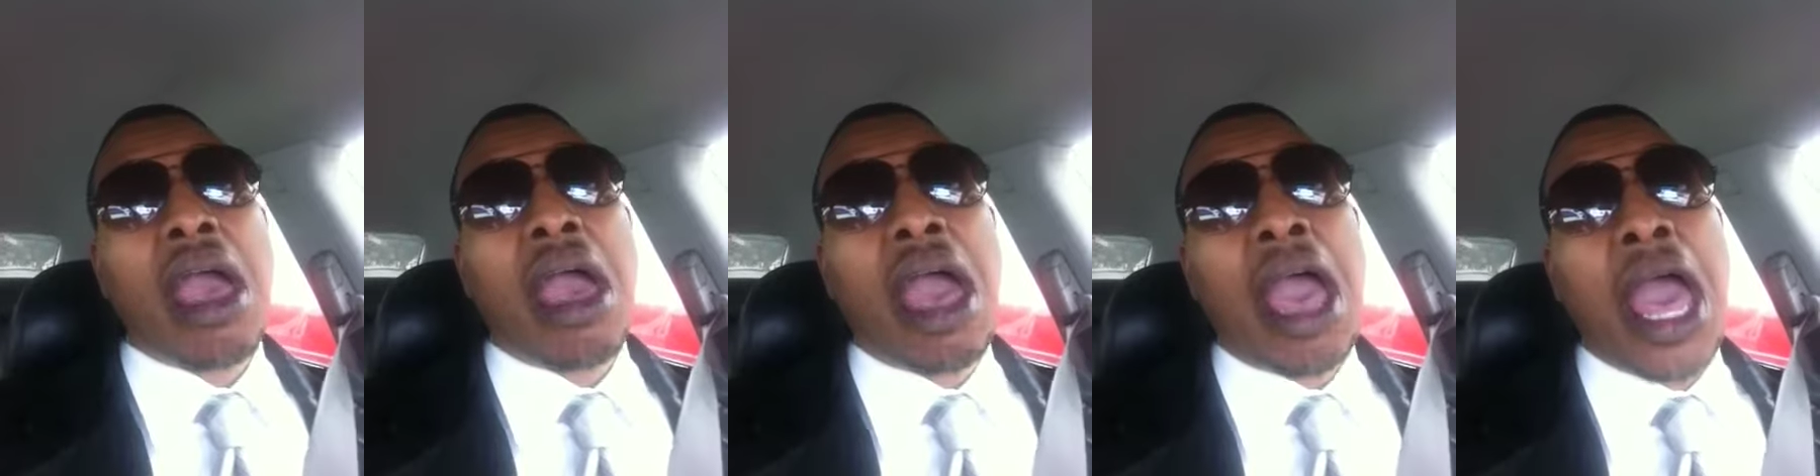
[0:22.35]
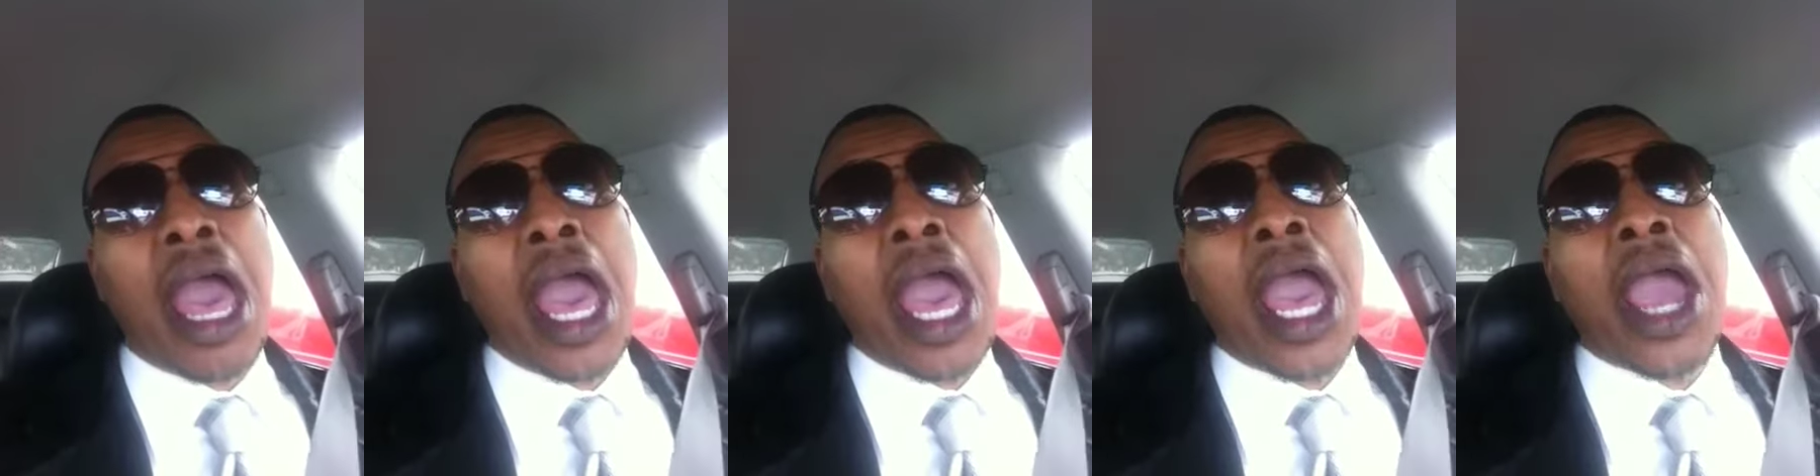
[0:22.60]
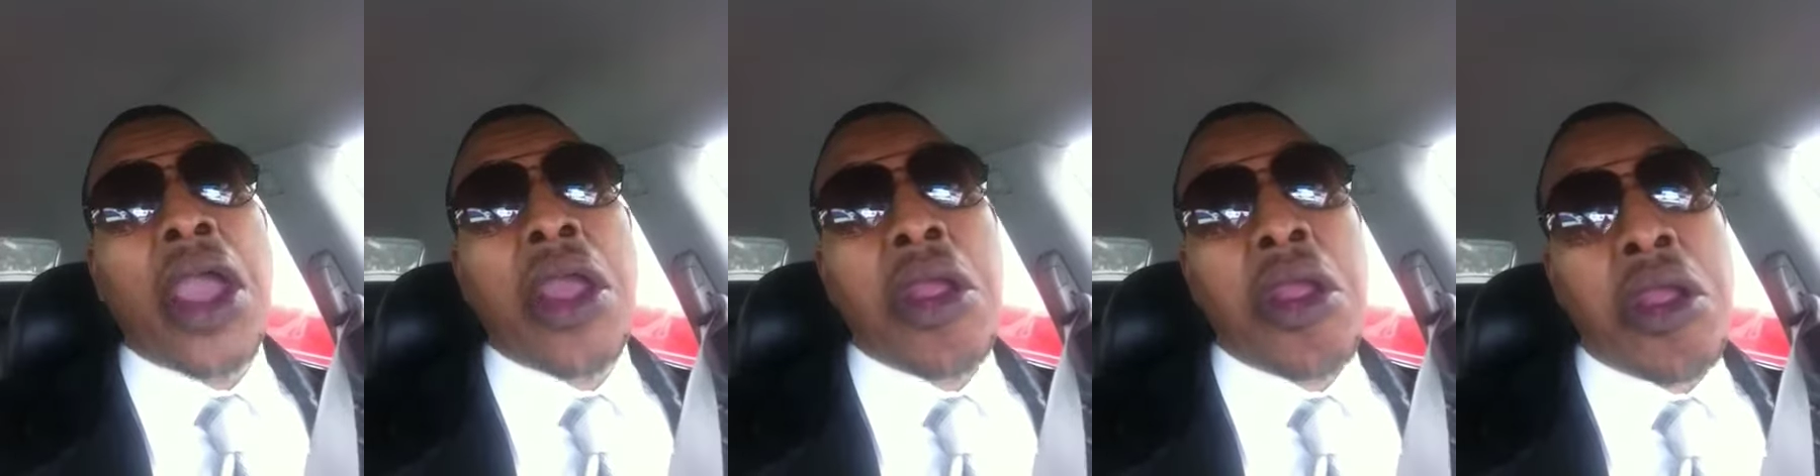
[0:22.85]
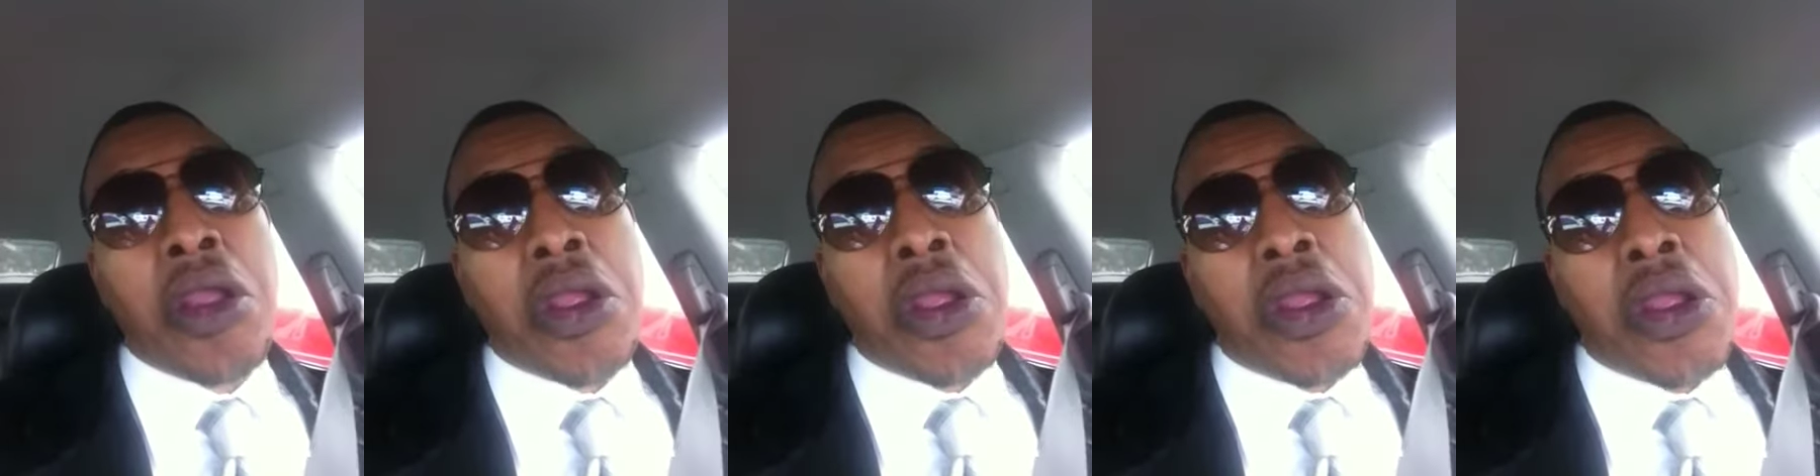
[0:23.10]
I
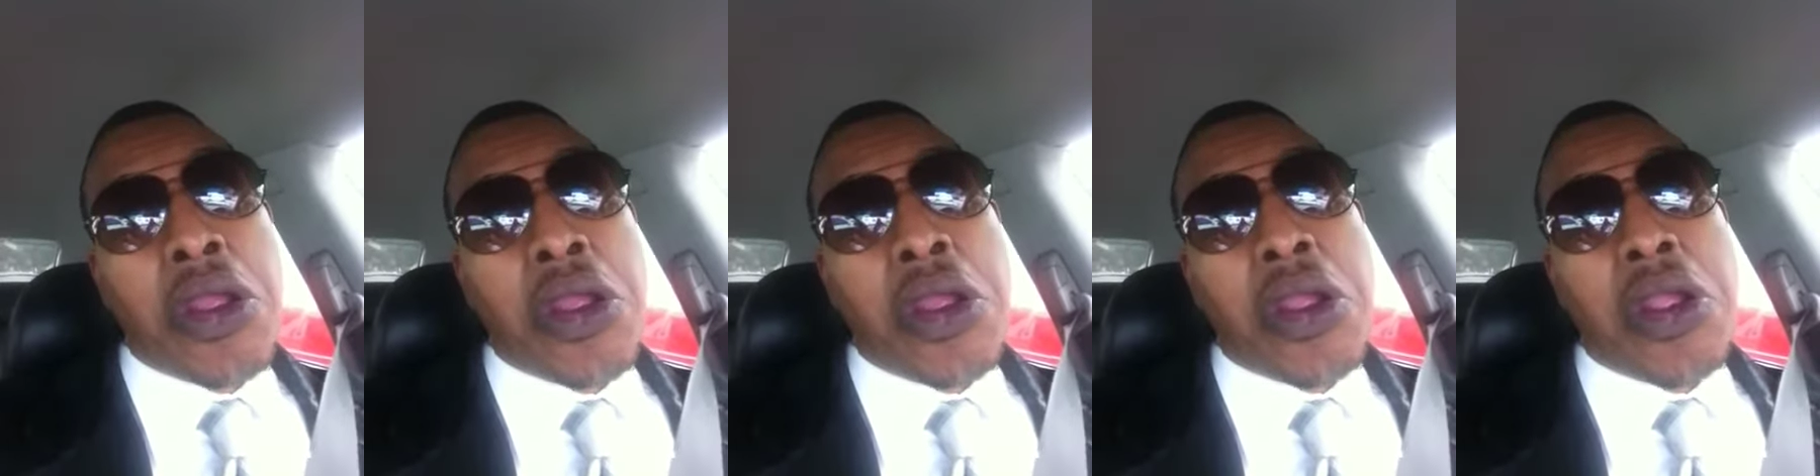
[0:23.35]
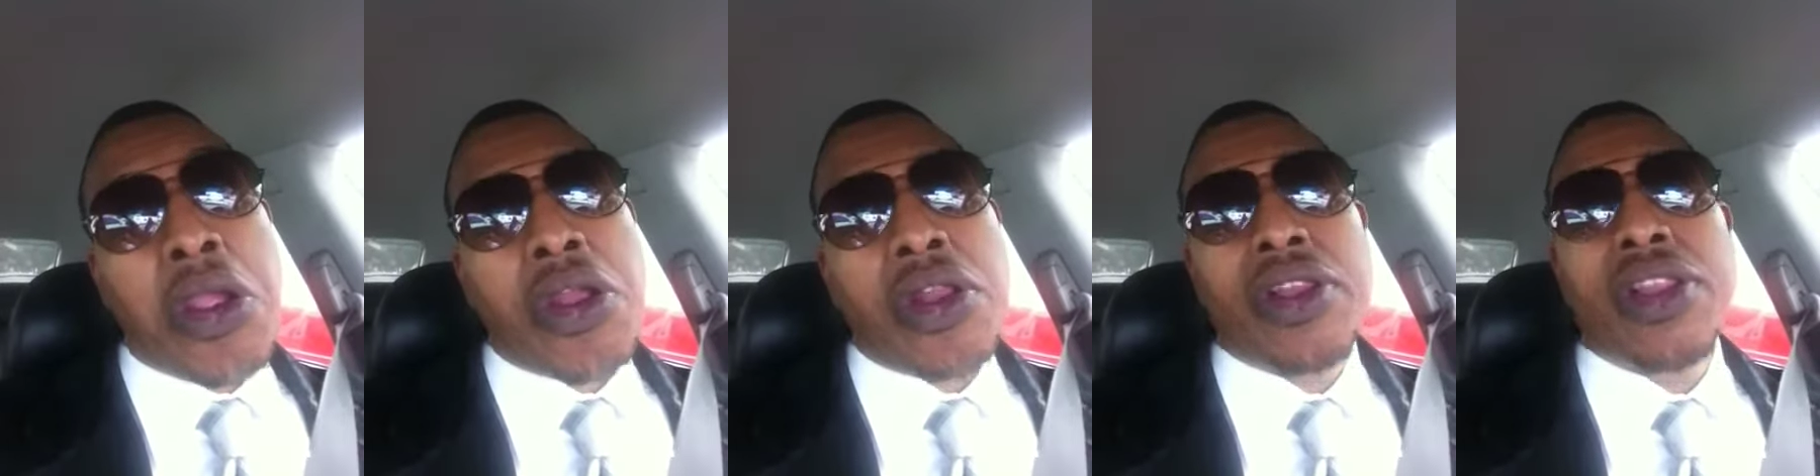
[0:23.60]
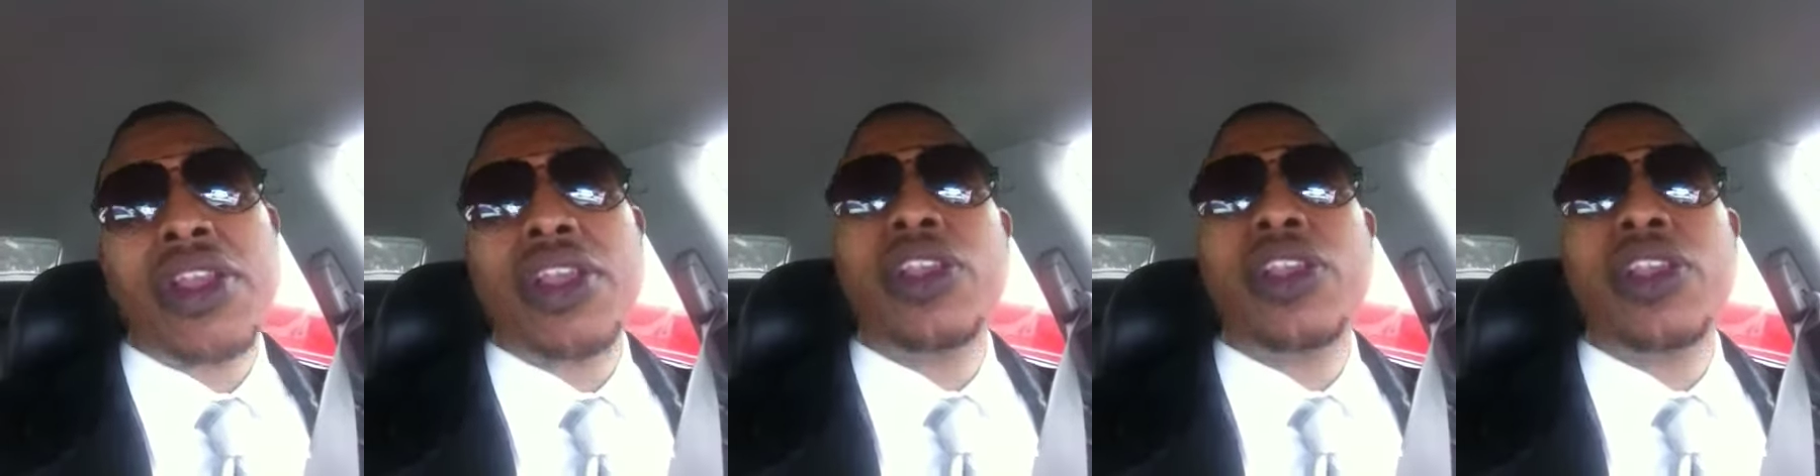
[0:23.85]
heard,